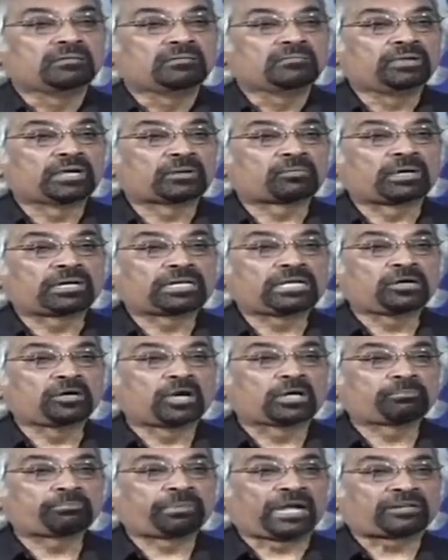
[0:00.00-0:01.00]
We are working
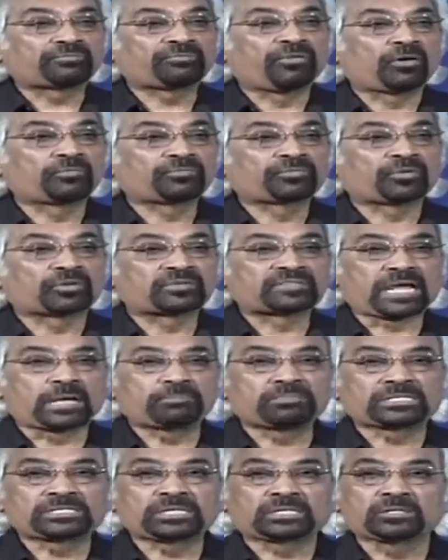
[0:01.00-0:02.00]
on platforms for
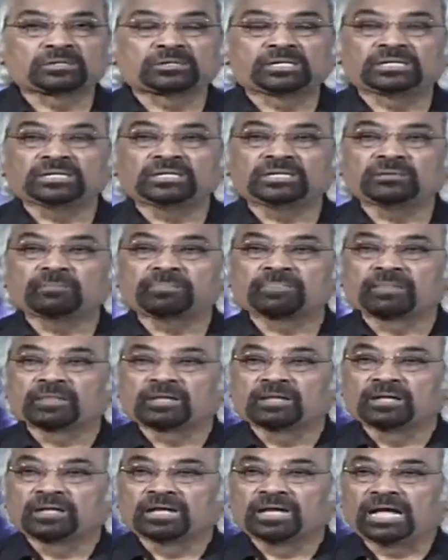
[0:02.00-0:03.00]
cybersecurity,
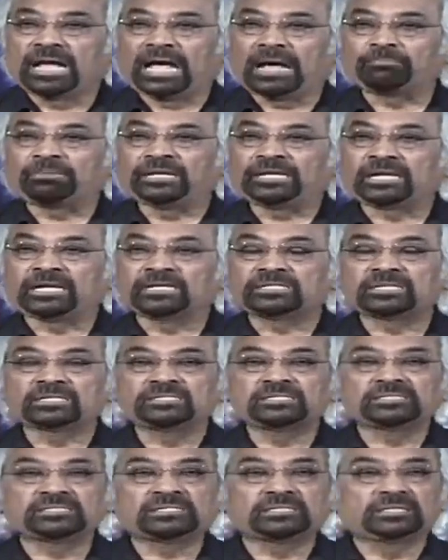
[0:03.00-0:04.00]

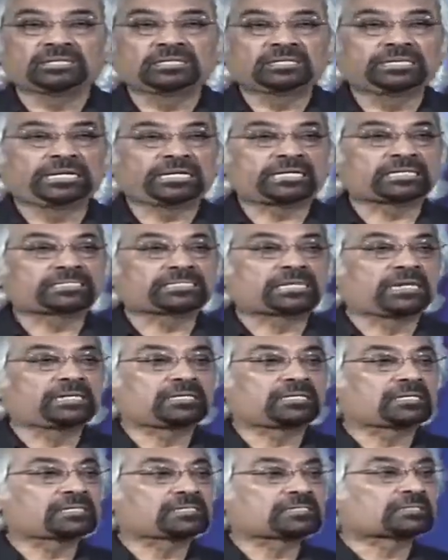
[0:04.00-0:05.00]
applications, data
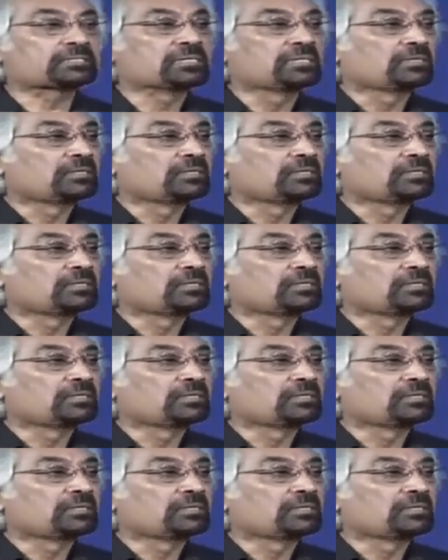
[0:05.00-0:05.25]
centers,